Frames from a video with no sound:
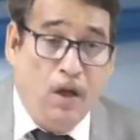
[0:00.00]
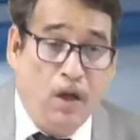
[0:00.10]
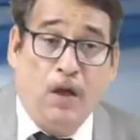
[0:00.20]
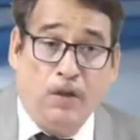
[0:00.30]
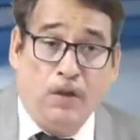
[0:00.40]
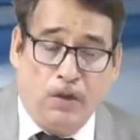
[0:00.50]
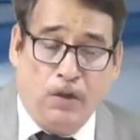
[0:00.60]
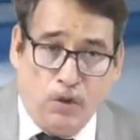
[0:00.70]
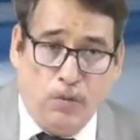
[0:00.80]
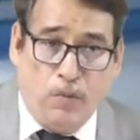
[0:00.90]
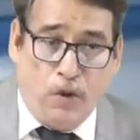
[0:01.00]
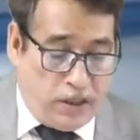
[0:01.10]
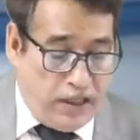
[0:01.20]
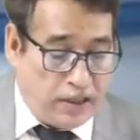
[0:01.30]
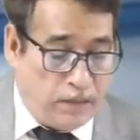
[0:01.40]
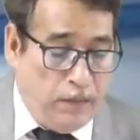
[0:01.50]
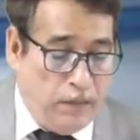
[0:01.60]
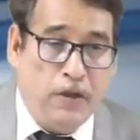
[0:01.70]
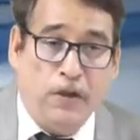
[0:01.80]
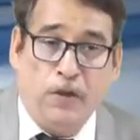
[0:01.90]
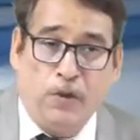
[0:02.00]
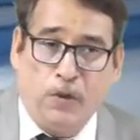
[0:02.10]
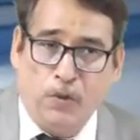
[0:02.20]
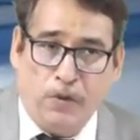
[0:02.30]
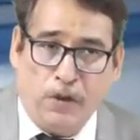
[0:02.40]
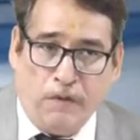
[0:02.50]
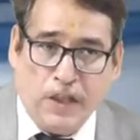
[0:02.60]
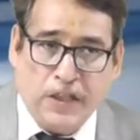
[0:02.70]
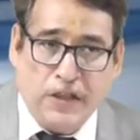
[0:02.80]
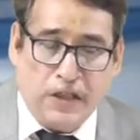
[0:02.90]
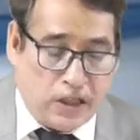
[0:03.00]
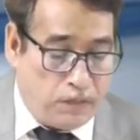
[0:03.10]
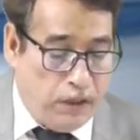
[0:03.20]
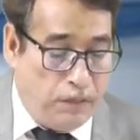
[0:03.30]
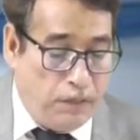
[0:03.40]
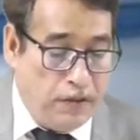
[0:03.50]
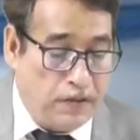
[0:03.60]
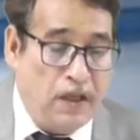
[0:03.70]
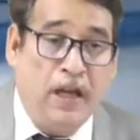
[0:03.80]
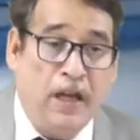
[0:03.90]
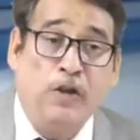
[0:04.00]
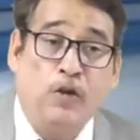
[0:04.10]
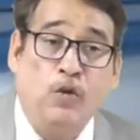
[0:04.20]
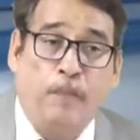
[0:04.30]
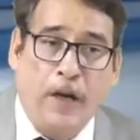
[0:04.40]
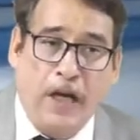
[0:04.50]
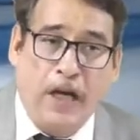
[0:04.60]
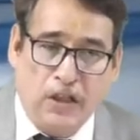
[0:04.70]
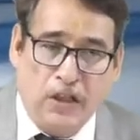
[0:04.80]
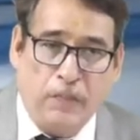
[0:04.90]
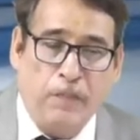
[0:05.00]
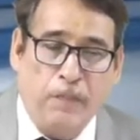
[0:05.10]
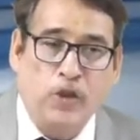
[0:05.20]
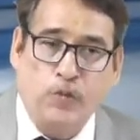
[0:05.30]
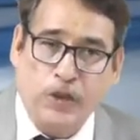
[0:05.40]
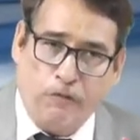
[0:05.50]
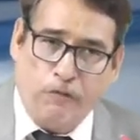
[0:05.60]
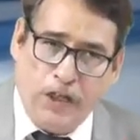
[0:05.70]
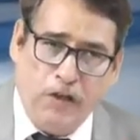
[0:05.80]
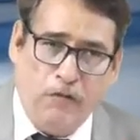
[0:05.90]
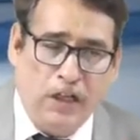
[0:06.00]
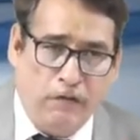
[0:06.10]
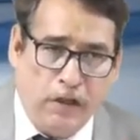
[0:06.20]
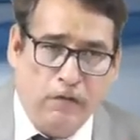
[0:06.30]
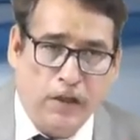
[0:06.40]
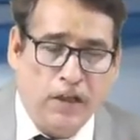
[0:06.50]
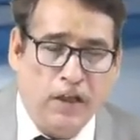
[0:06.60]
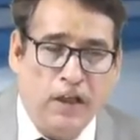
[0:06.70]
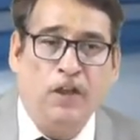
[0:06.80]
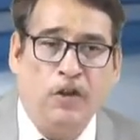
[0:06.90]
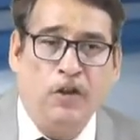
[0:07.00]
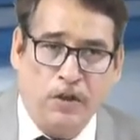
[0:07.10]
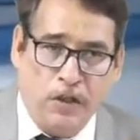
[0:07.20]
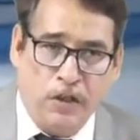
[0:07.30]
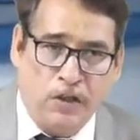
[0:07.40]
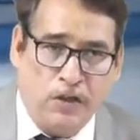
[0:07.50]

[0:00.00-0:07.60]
your 2 mock test paper, 2 revision test papers, and 2 past year papers which are very well available in your institute